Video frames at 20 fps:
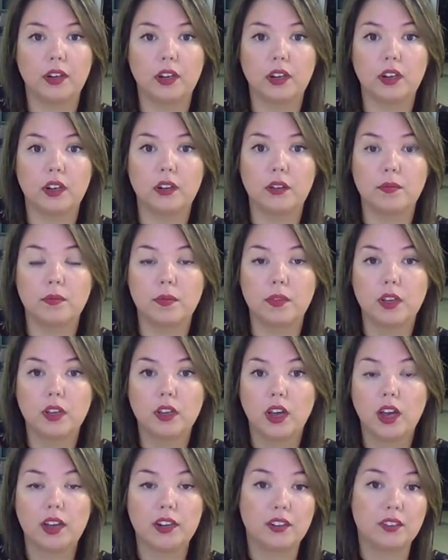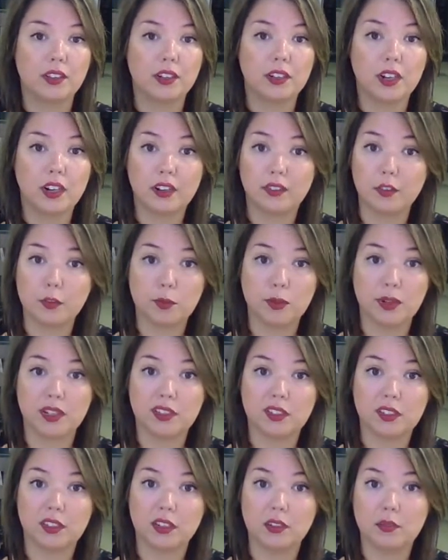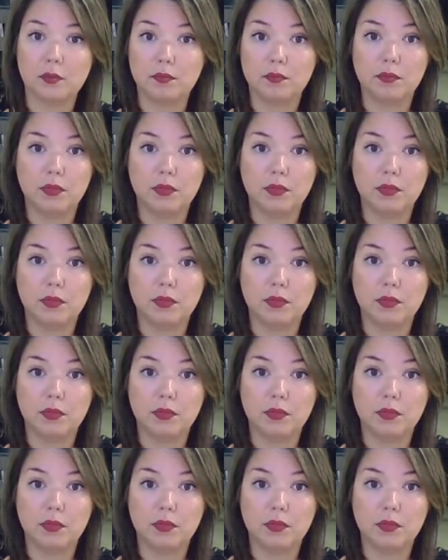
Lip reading: I know that not everybody's going to